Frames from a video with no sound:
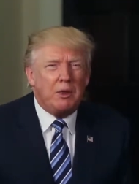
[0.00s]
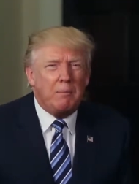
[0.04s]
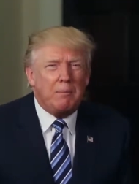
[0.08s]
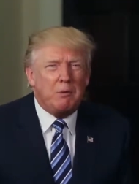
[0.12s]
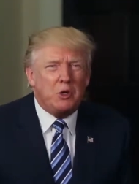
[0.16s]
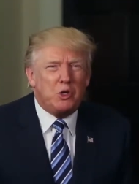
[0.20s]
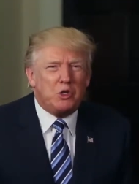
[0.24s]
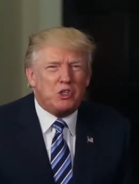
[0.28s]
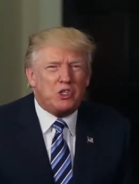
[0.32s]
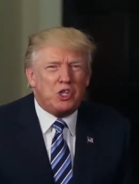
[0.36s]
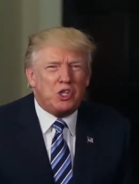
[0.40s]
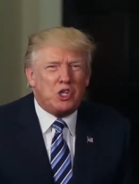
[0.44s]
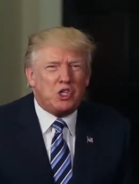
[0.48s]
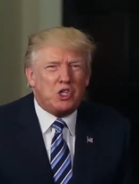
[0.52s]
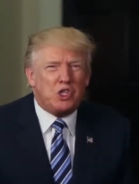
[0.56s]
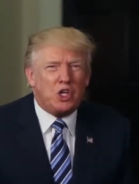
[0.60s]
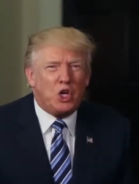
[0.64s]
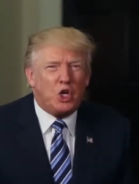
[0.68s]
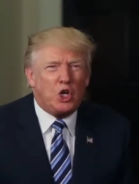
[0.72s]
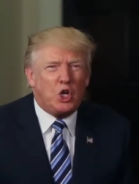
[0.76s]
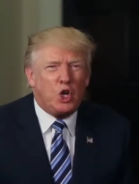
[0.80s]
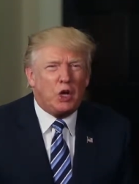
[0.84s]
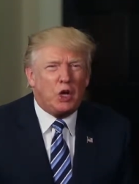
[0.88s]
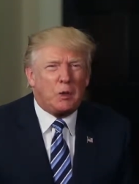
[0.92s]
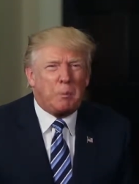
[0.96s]
The
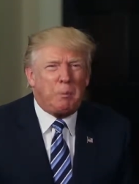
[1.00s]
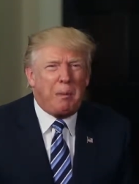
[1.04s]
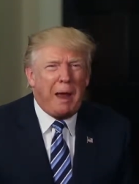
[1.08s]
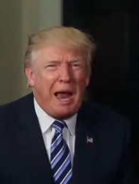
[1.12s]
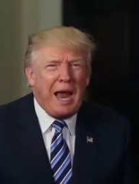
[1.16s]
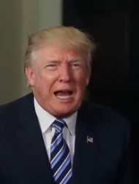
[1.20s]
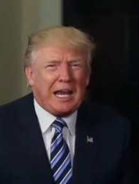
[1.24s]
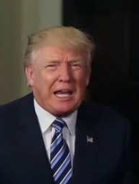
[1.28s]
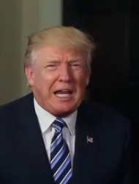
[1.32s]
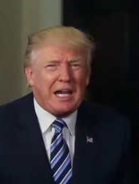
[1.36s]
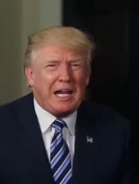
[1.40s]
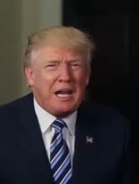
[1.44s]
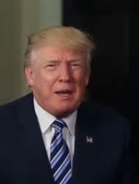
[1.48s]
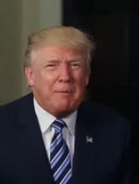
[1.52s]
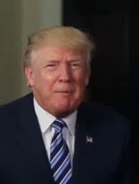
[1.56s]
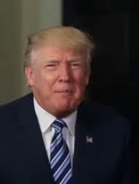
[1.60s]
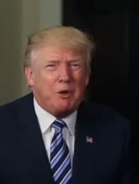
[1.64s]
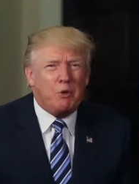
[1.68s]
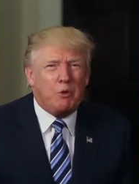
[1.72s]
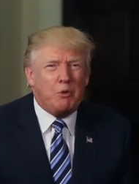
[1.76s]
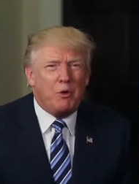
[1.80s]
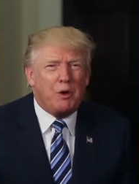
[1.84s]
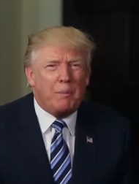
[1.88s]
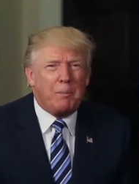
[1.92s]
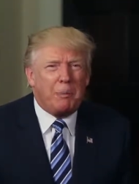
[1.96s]
musician looked back at
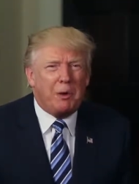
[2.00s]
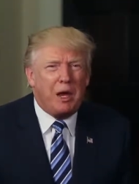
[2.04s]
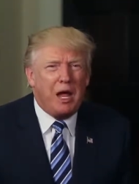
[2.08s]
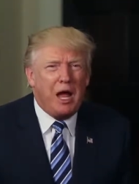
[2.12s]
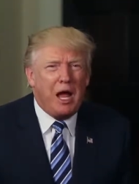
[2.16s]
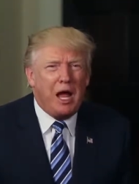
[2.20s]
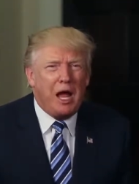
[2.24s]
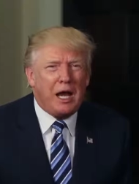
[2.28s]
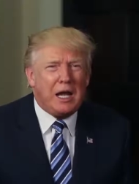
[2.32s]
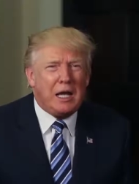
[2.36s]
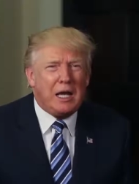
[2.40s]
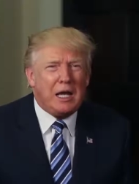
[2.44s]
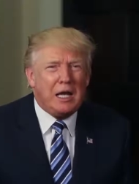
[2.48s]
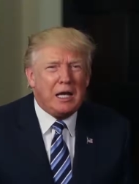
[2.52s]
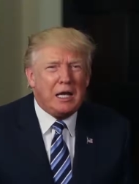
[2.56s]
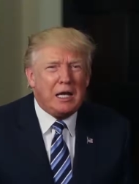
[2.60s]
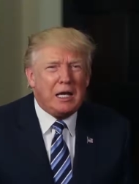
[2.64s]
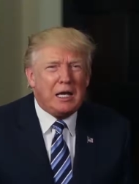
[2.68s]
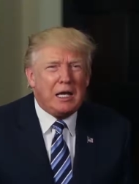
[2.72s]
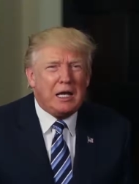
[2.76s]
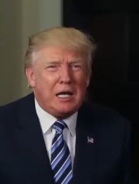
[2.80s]
him and replied,